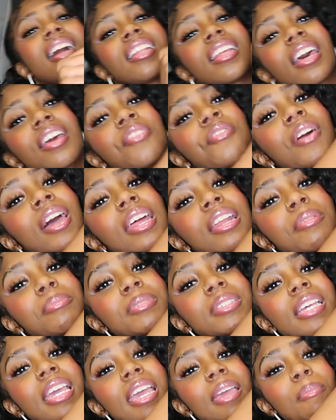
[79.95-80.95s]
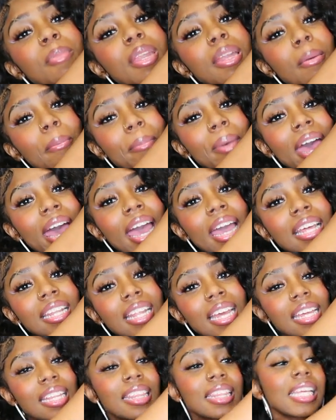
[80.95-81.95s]
A lot of items came in a bag
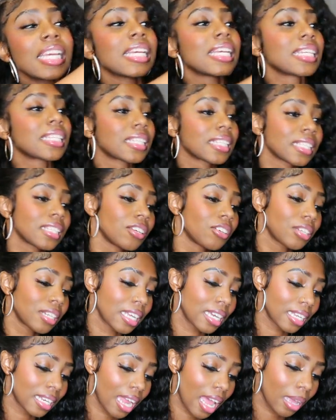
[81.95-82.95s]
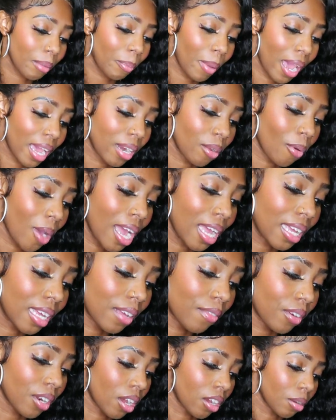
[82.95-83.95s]
like this. Little knickknack, paddywhack,
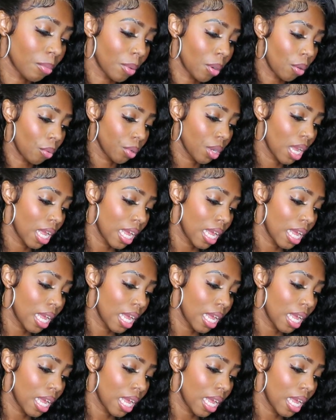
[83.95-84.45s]
give a dog a bowl.